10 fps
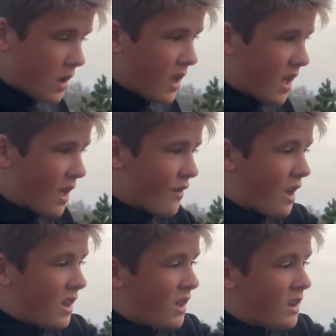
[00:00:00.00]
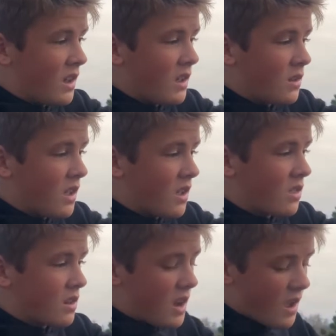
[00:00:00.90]

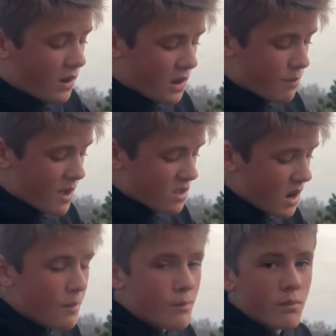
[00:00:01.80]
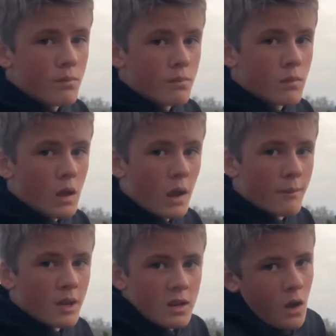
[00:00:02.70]
the tail gets messed up, I
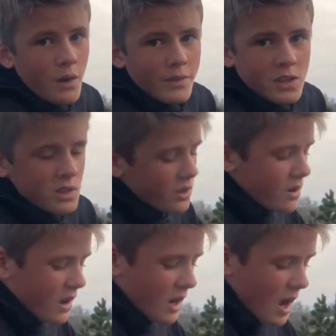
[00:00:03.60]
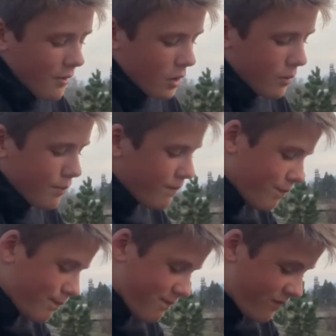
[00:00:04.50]
mean, obviously you're not going to have a good
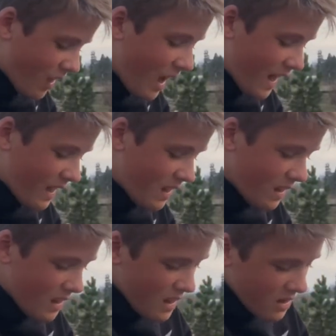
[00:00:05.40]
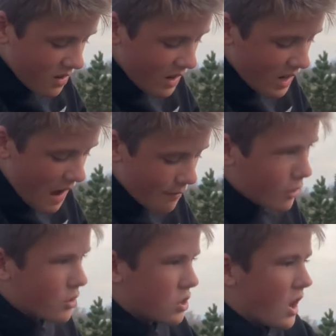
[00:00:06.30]
fly. you're not gonna have a
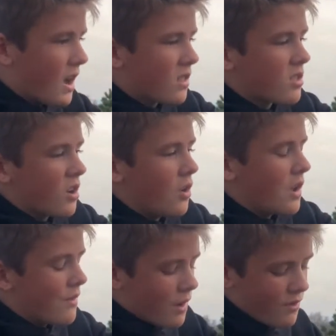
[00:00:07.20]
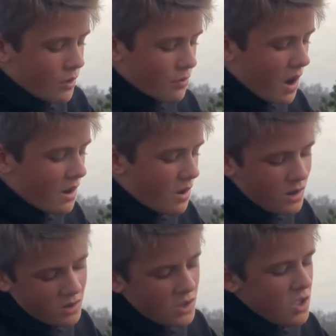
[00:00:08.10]
good shot. So even if you're right
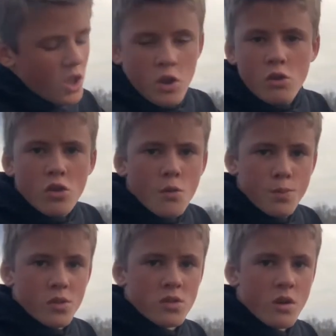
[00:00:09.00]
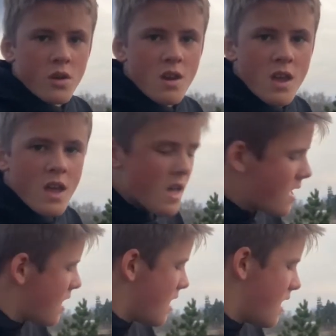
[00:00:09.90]
on, you're super sturdy,
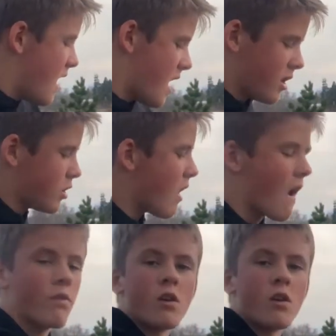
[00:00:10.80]
and you have the